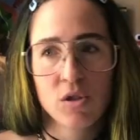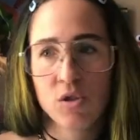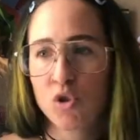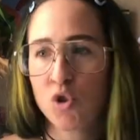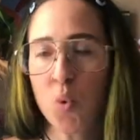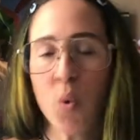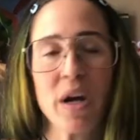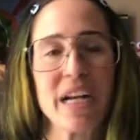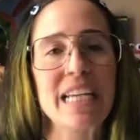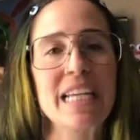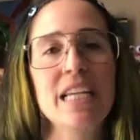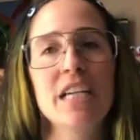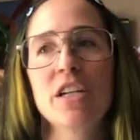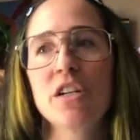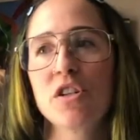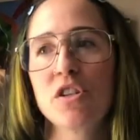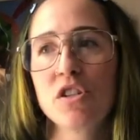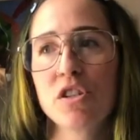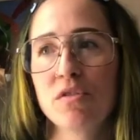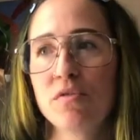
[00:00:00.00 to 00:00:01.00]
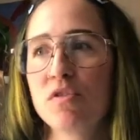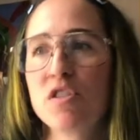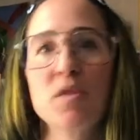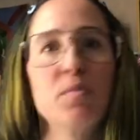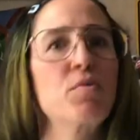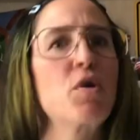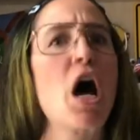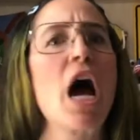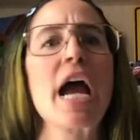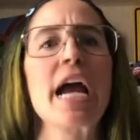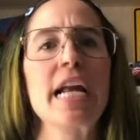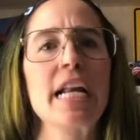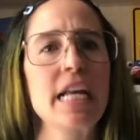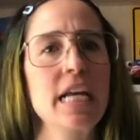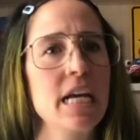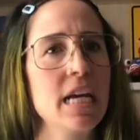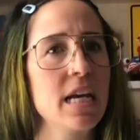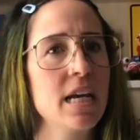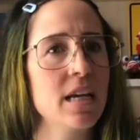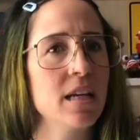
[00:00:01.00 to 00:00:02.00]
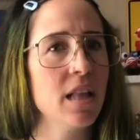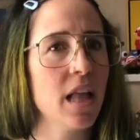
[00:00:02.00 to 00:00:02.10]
20 years of sobriety,